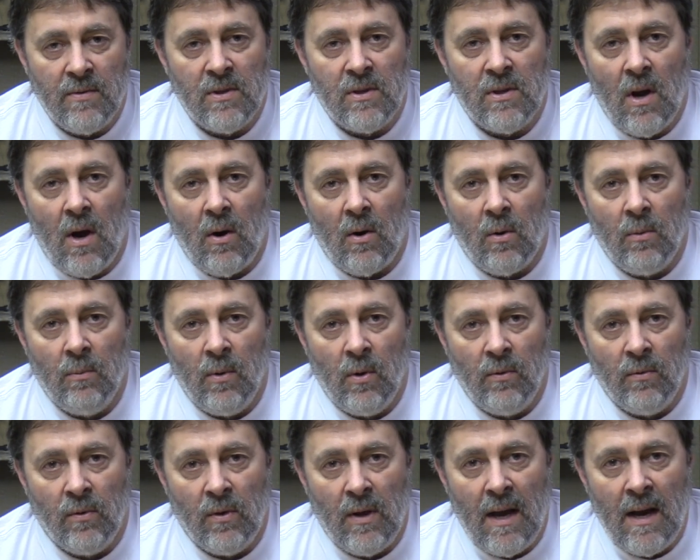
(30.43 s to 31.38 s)
stock
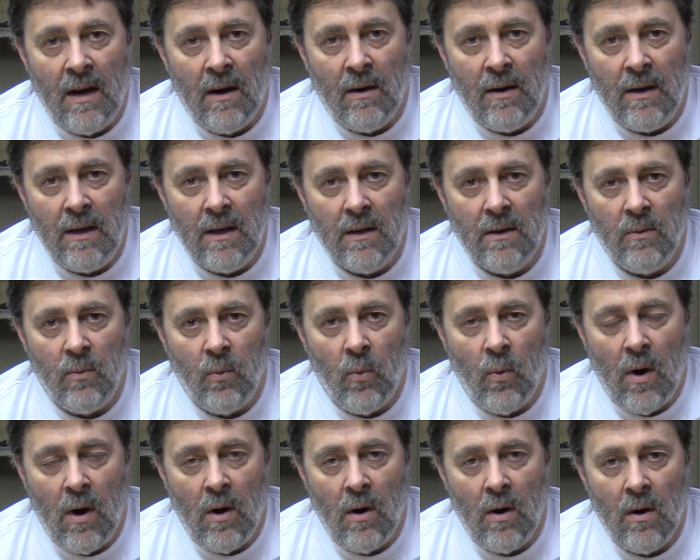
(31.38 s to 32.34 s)
removal area
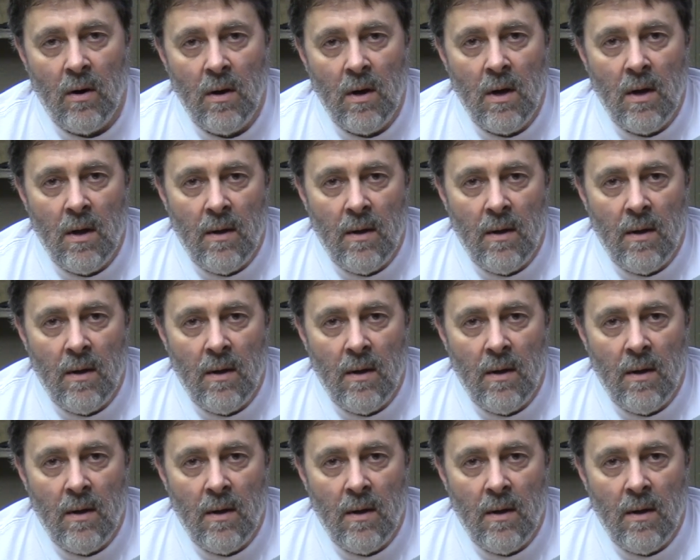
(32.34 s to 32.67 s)
where